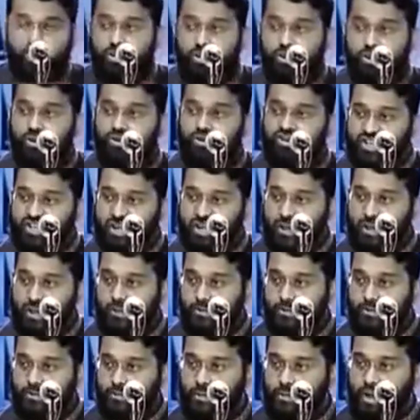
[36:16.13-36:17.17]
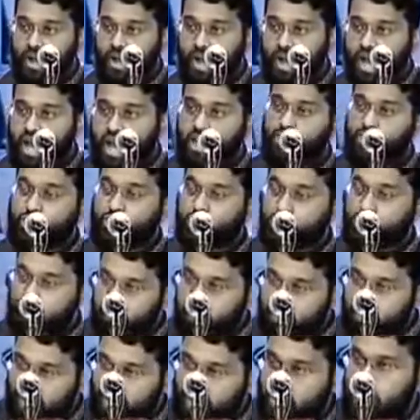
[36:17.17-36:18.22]
you sin and you
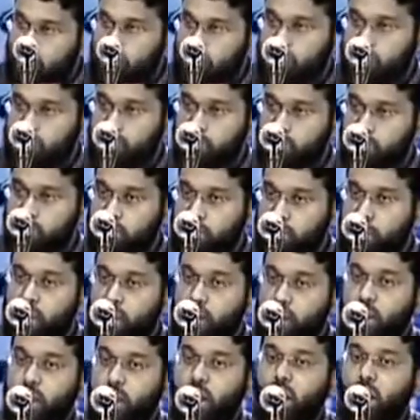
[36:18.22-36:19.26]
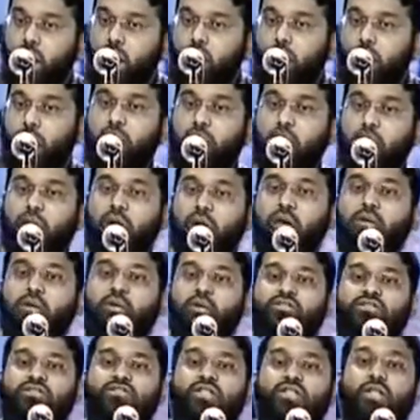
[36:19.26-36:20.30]
repent, Allah
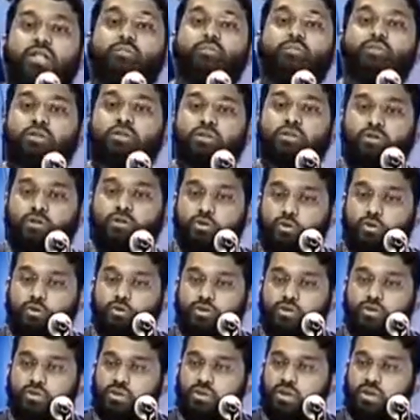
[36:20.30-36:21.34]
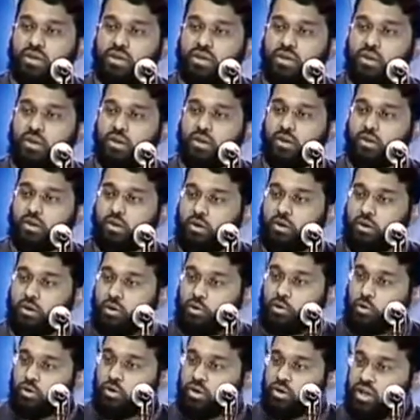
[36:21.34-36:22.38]
substitutes
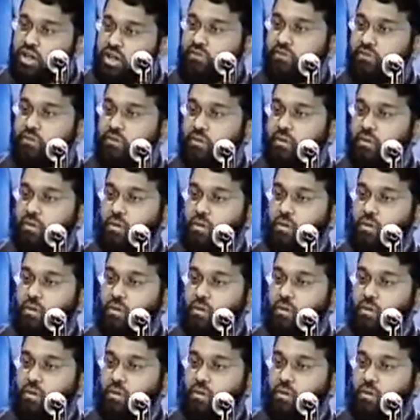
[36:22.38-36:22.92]
your evil